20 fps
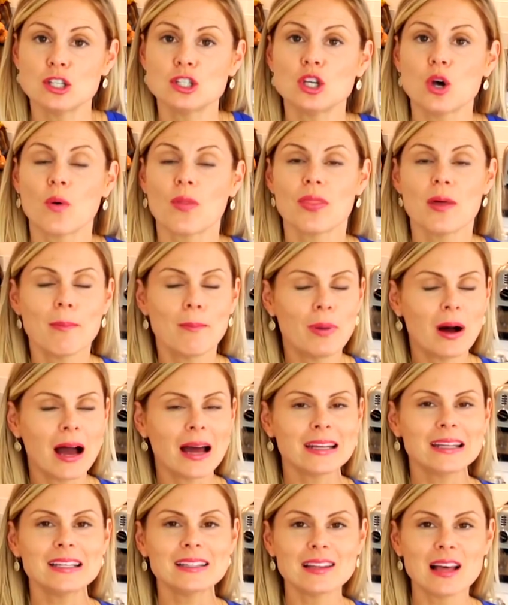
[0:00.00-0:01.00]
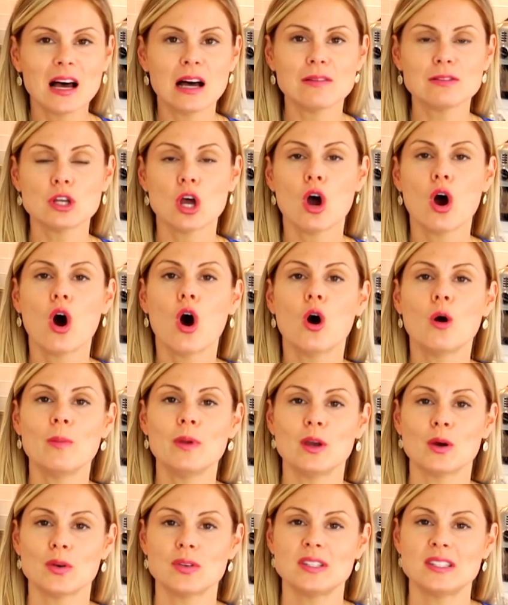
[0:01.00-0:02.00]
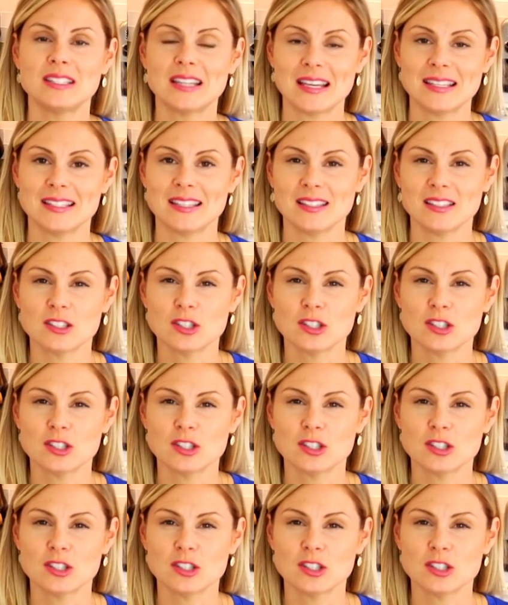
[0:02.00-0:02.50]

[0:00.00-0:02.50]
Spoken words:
So the body loves homeostasis.